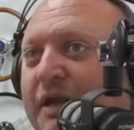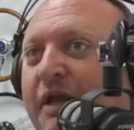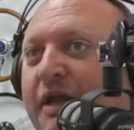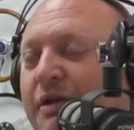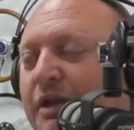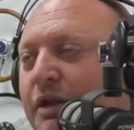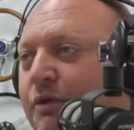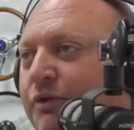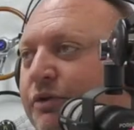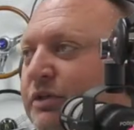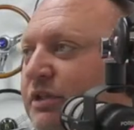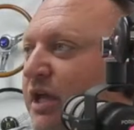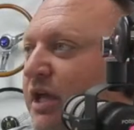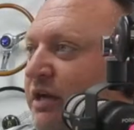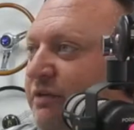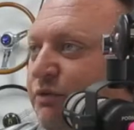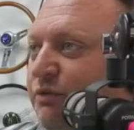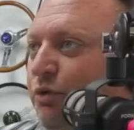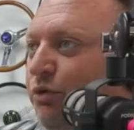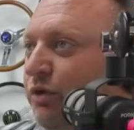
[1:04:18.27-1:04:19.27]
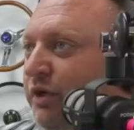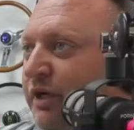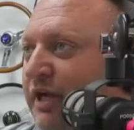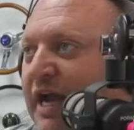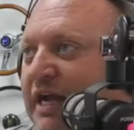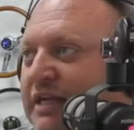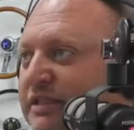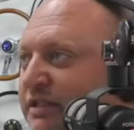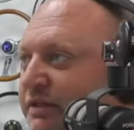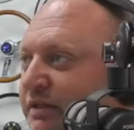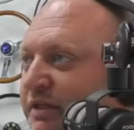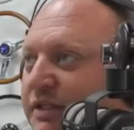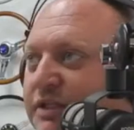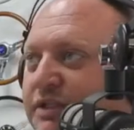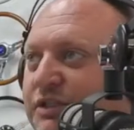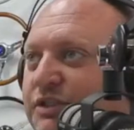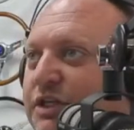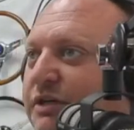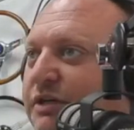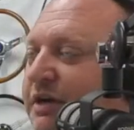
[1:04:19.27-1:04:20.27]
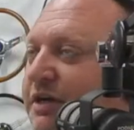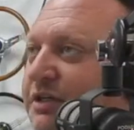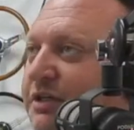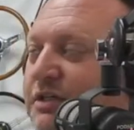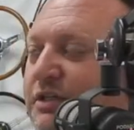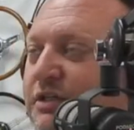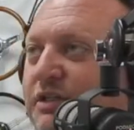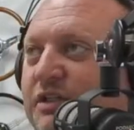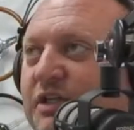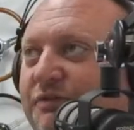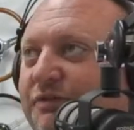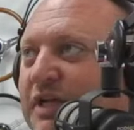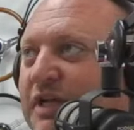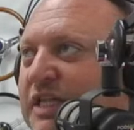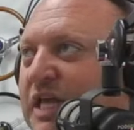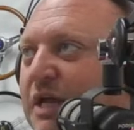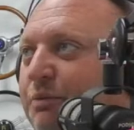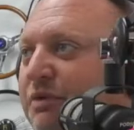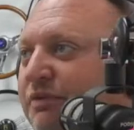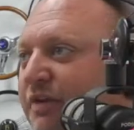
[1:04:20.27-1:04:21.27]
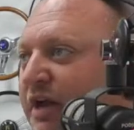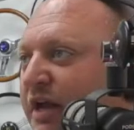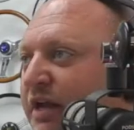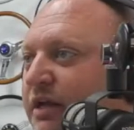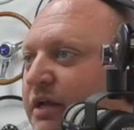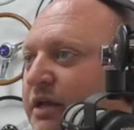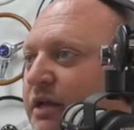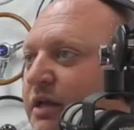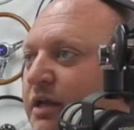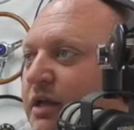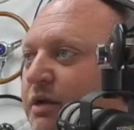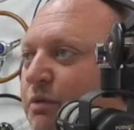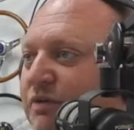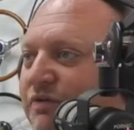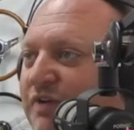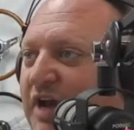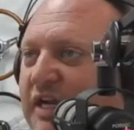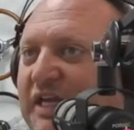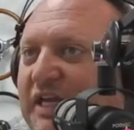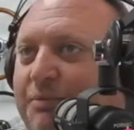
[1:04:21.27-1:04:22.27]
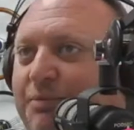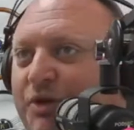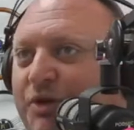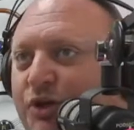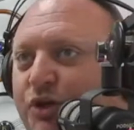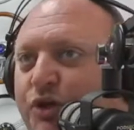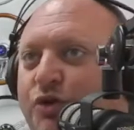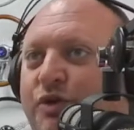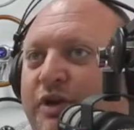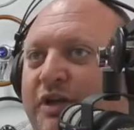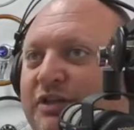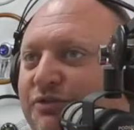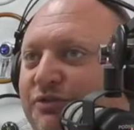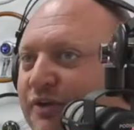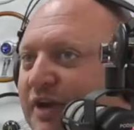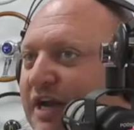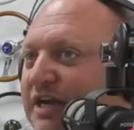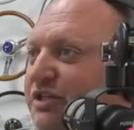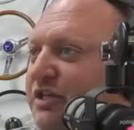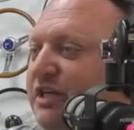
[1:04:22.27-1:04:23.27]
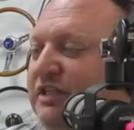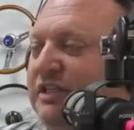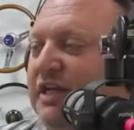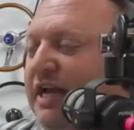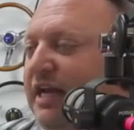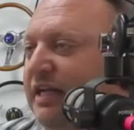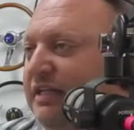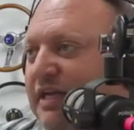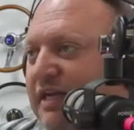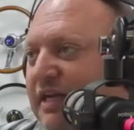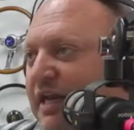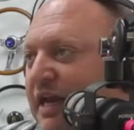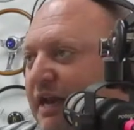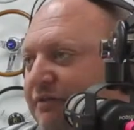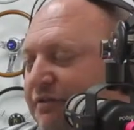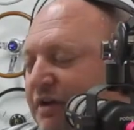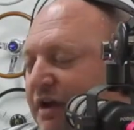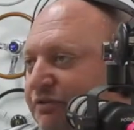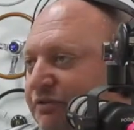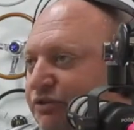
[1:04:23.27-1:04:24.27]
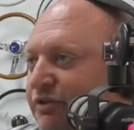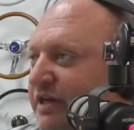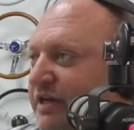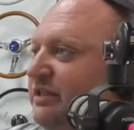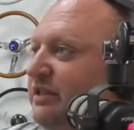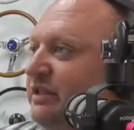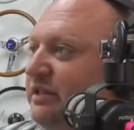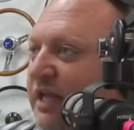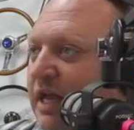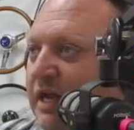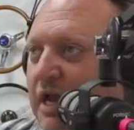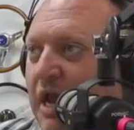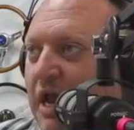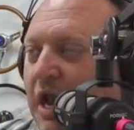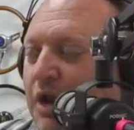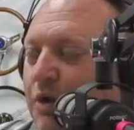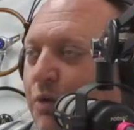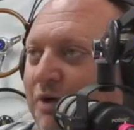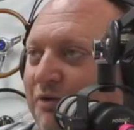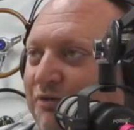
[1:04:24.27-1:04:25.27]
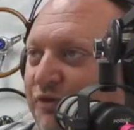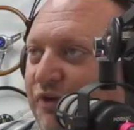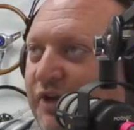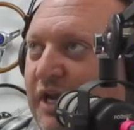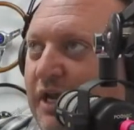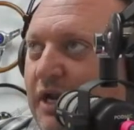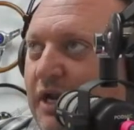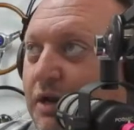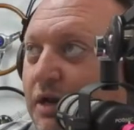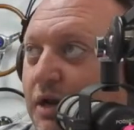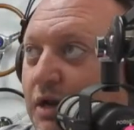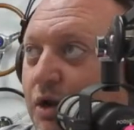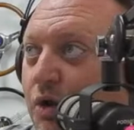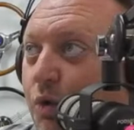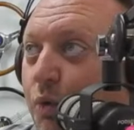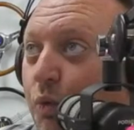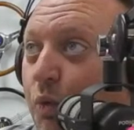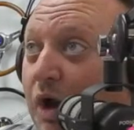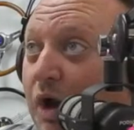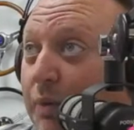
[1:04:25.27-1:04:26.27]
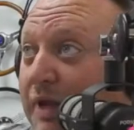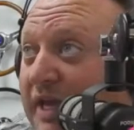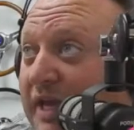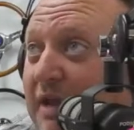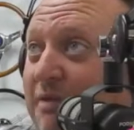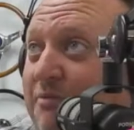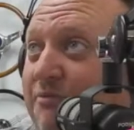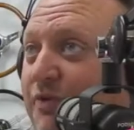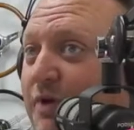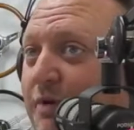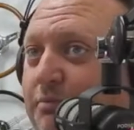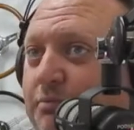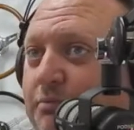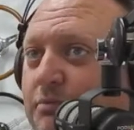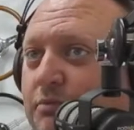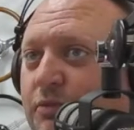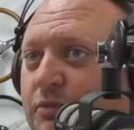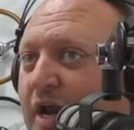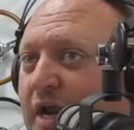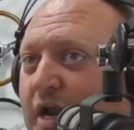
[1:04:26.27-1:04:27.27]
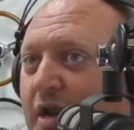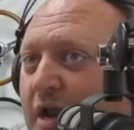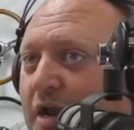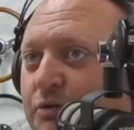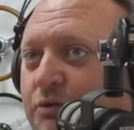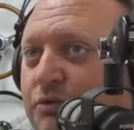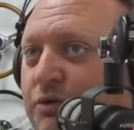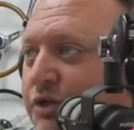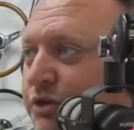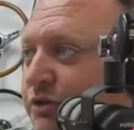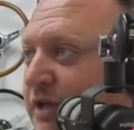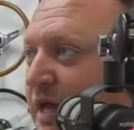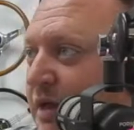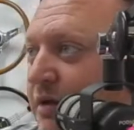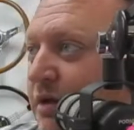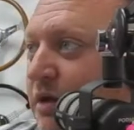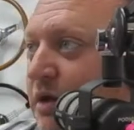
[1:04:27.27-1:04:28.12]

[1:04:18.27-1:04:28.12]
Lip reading: There's a lot of older guys that are in this generation and stuff like that. We've got to keep it new and it's fresh and exciting. It's like, and I've stressed this, like, I don't want to forget where we came from, right? I don't want to do that.